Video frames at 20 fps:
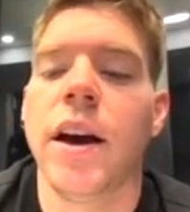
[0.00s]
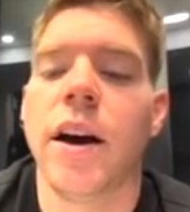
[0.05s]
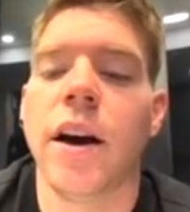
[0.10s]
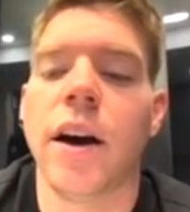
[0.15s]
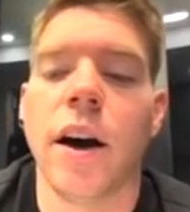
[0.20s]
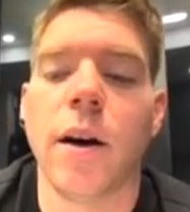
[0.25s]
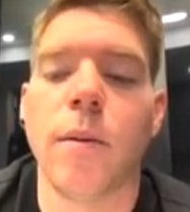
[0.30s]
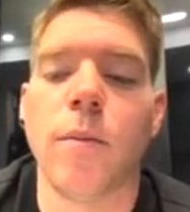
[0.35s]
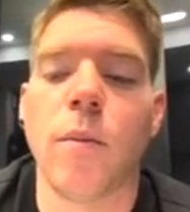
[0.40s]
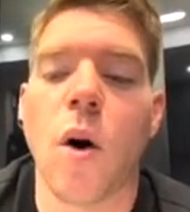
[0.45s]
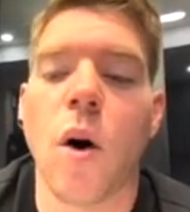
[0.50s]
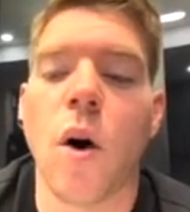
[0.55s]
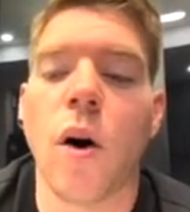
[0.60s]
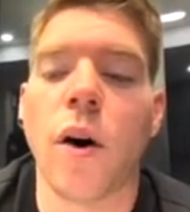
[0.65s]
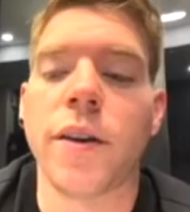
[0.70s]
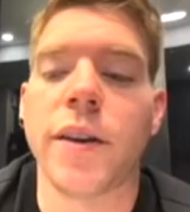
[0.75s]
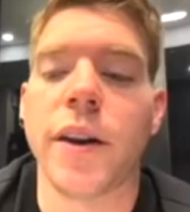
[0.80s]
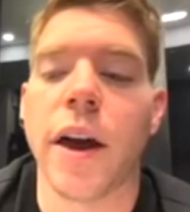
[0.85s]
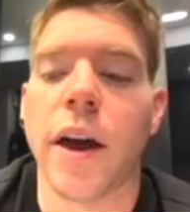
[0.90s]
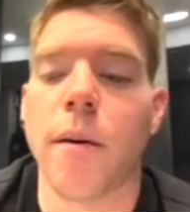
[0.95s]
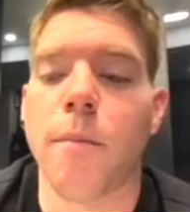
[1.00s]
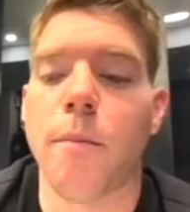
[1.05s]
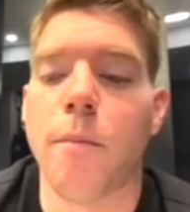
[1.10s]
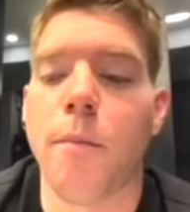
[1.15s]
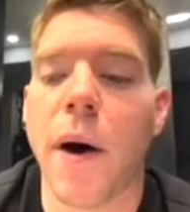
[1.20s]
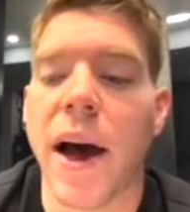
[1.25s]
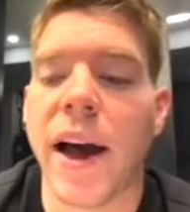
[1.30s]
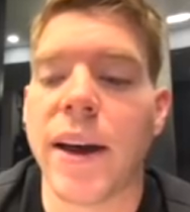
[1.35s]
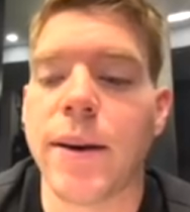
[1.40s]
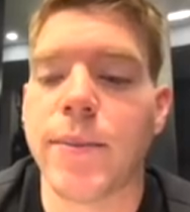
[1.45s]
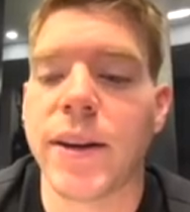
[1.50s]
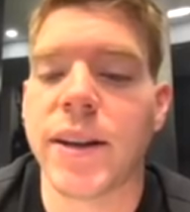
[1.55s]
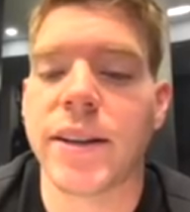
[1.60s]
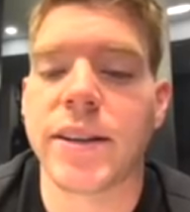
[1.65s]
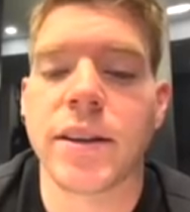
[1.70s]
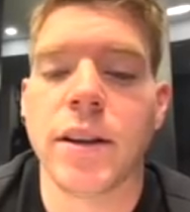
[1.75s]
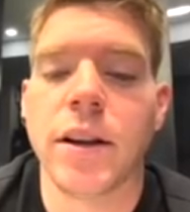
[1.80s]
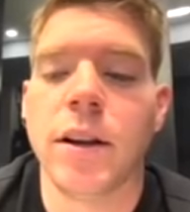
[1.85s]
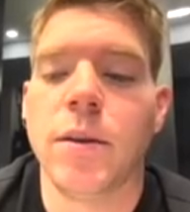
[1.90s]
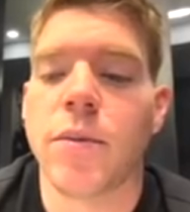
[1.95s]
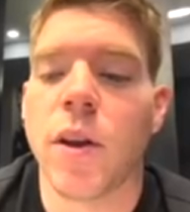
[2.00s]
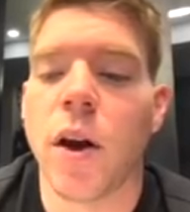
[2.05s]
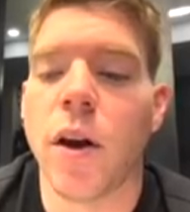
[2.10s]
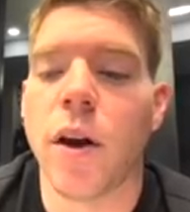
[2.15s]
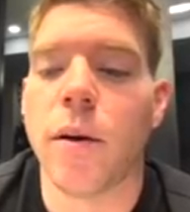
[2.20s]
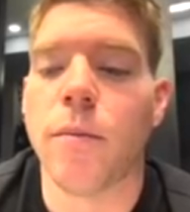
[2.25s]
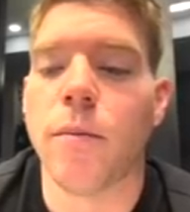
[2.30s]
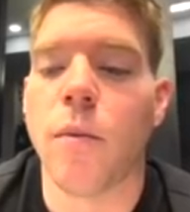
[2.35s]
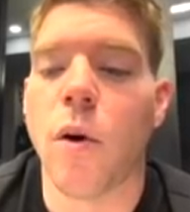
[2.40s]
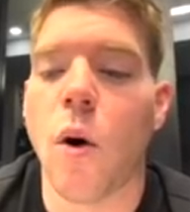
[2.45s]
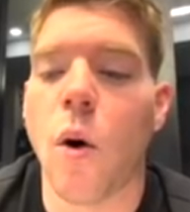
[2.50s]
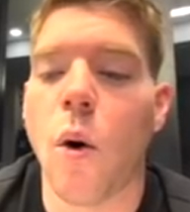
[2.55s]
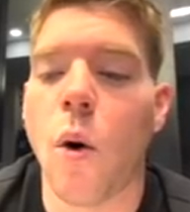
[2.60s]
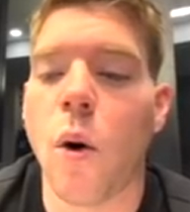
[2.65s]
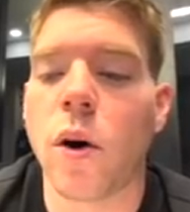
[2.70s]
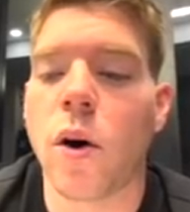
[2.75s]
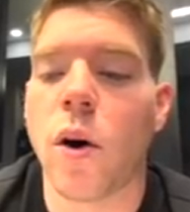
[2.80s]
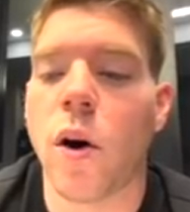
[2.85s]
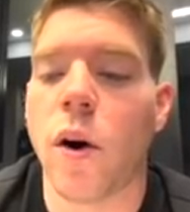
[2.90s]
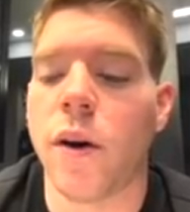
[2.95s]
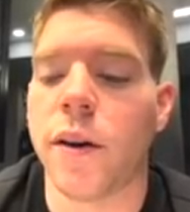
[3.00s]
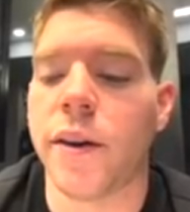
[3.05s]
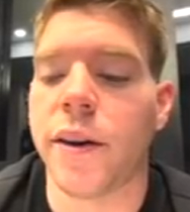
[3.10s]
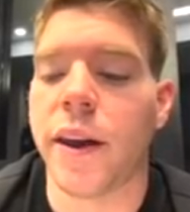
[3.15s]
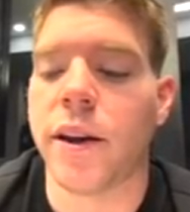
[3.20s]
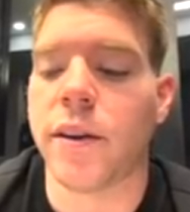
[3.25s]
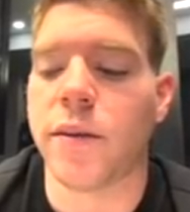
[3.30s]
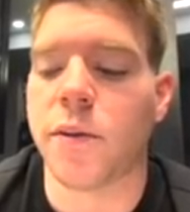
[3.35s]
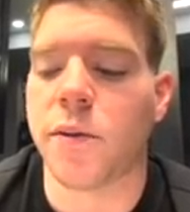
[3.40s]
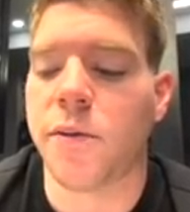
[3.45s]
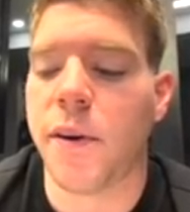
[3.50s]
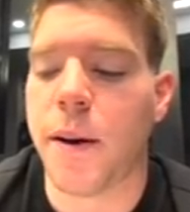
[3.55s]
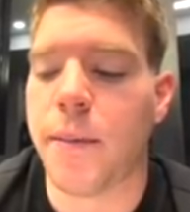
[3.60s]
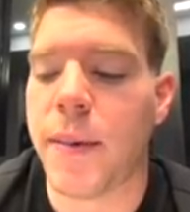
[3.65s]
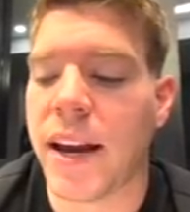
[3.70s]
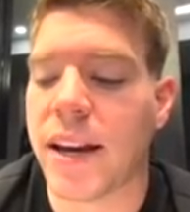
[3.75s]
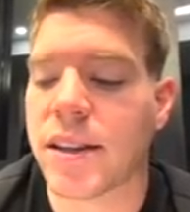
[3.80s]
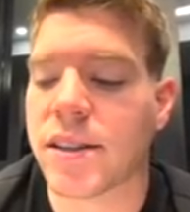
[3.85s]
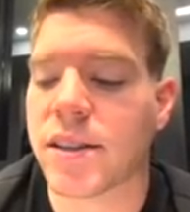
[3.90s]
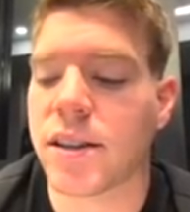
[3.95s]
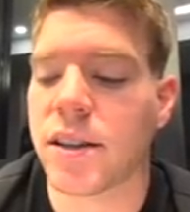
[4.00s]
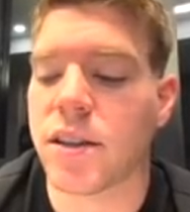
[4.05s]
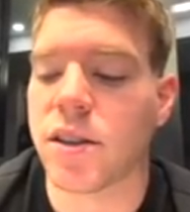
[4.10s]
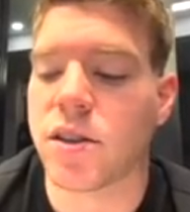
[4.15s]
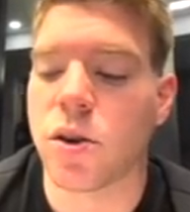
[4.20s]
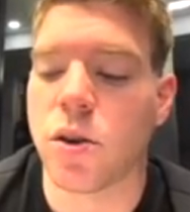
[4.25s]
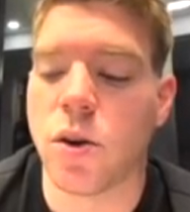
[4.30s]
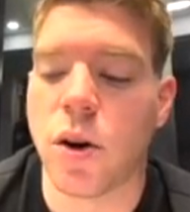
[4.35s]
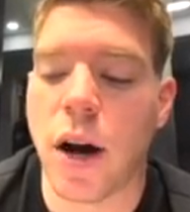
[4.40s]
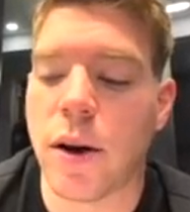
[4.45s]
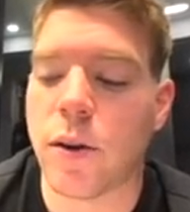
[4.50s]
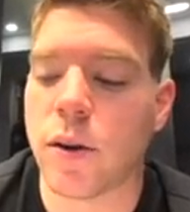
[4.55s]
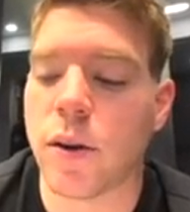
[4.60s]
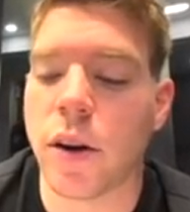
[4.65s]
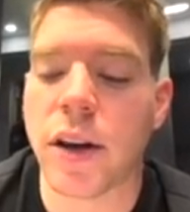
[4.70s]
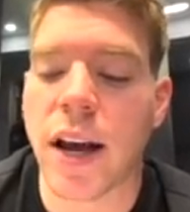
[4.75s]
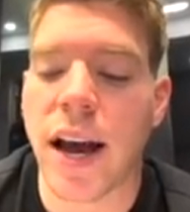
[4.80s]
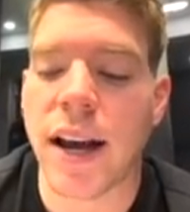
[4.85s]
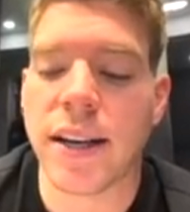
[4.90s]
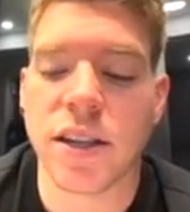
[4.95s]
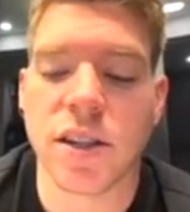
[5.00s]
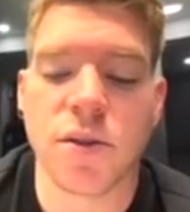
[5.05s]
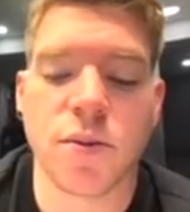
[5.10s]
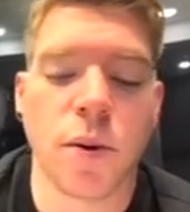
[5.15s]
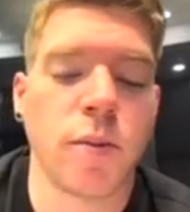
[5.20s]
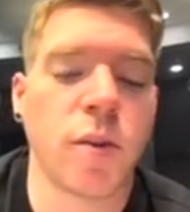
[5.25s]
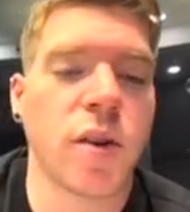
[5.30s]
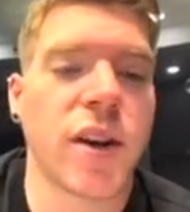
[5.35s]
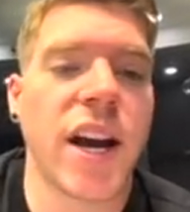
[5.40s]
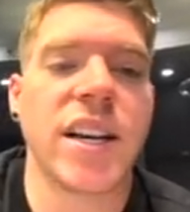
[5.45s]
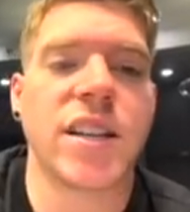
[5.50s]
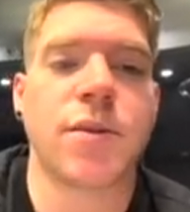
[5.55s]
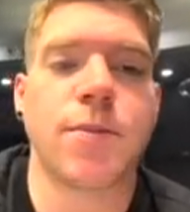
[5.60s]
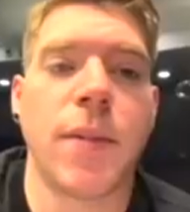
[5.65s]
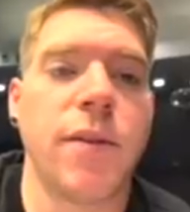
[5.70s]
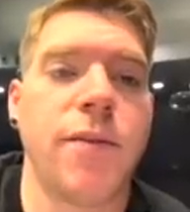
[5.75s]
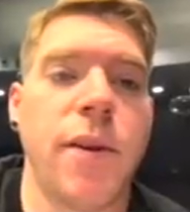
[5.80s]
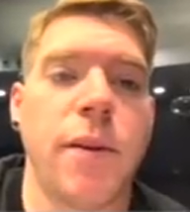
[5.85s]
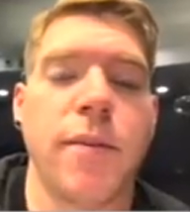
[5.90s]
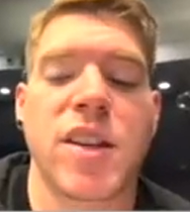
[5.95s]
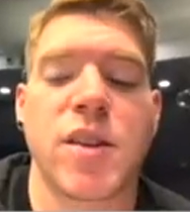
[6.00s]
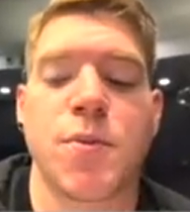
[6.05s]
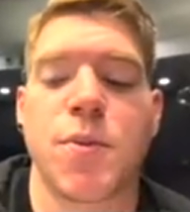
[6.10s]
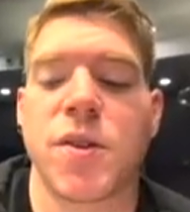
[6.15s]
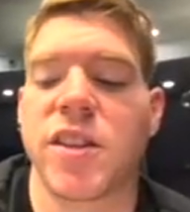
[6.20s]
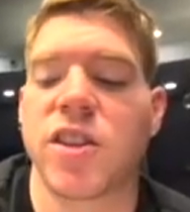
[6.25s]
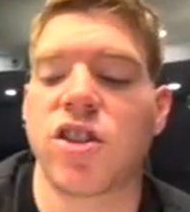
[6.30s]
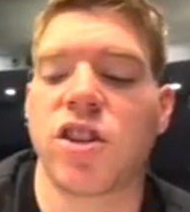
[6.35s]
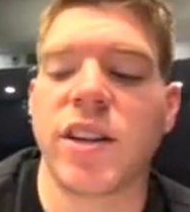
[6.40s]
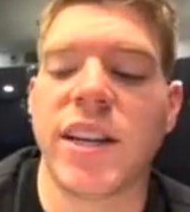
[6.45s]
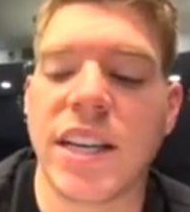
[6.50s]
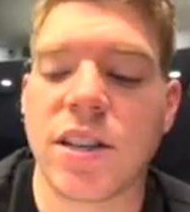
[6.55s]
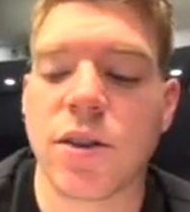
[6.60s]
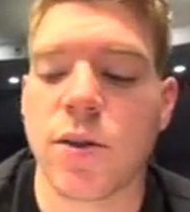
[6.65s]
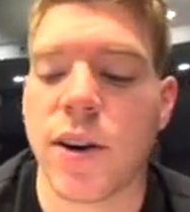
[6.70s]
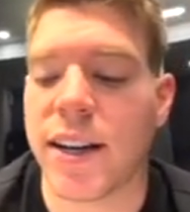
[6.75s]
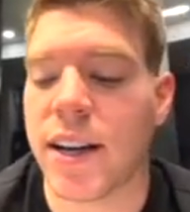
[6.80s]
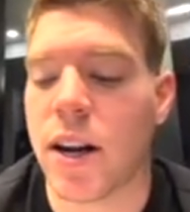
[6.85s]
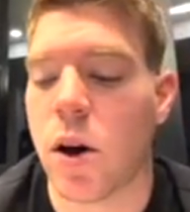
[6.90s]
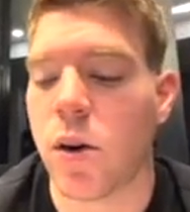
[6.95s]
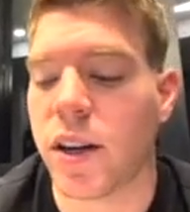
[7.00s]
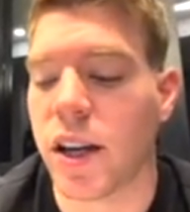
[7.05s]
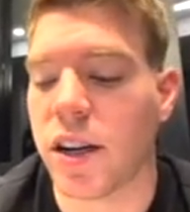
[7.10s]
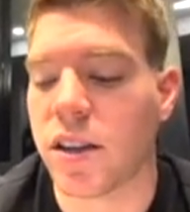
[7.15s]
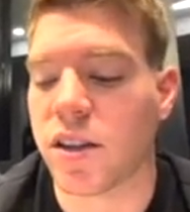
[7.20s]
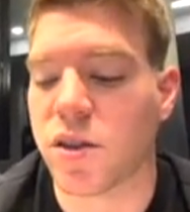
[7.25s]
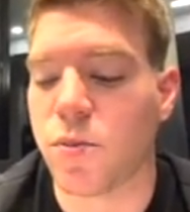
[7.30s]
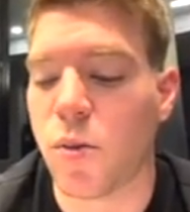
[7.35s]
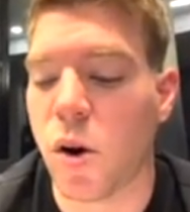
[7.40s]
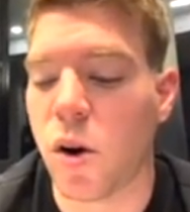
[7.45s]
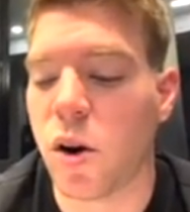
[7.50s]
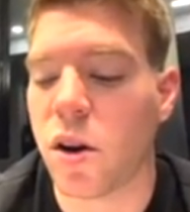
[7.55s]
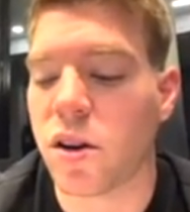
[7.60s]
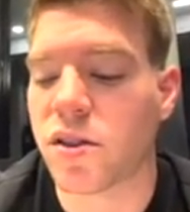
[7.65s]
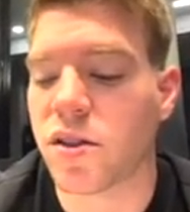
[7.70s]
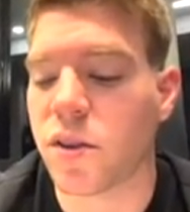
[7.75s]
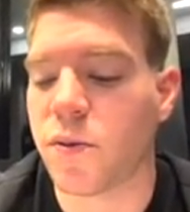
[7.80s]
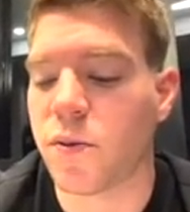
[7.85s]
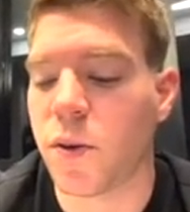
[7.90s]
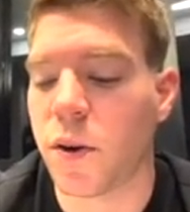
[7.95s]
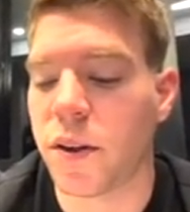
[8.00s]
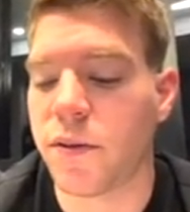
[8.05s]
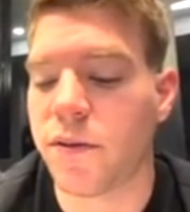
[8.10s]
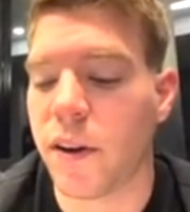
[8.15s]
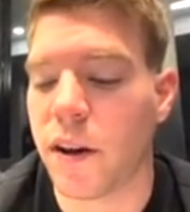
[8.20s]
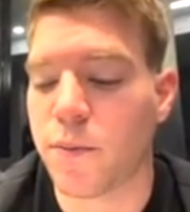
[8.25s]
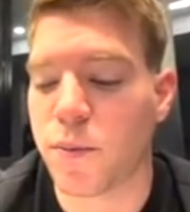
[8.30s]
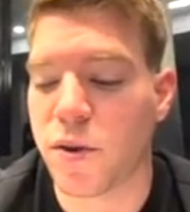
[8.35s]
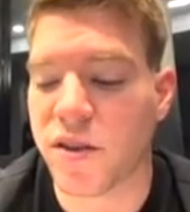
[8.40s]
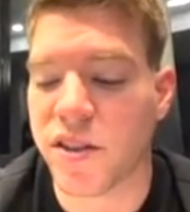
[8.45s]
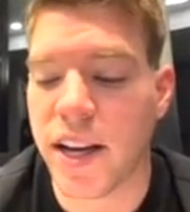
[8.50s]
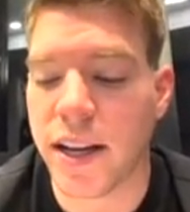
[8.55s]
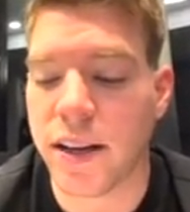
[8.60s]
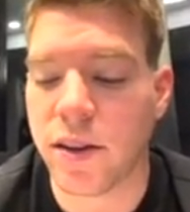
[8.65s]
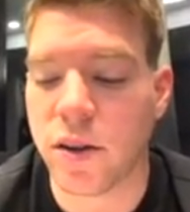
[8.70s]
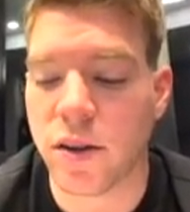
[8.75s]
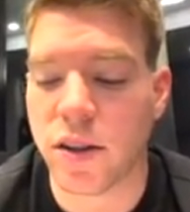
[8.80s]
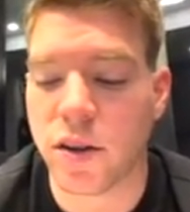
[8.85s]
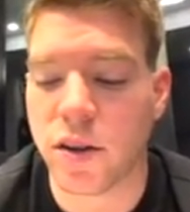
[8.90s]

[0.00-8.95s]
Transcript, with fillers: on a BYBIT. Or on Phemex. So I will not hide this from you guys. My Phemex position is right now here in a small loss of 35% on a